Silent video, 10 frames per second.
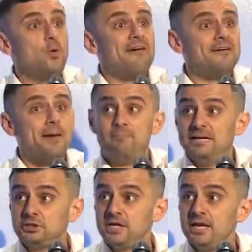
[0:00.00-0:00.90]
If you have
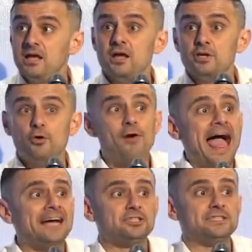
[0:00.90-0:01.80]
ambition,
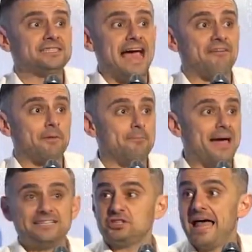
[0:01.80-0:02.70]
your actions have
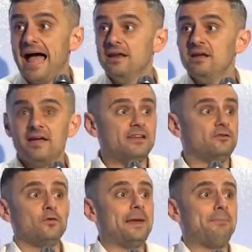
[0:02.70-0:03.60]
to match that.
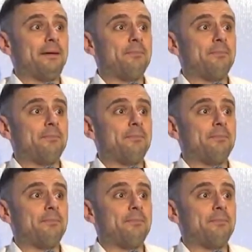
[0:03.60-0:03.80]
And too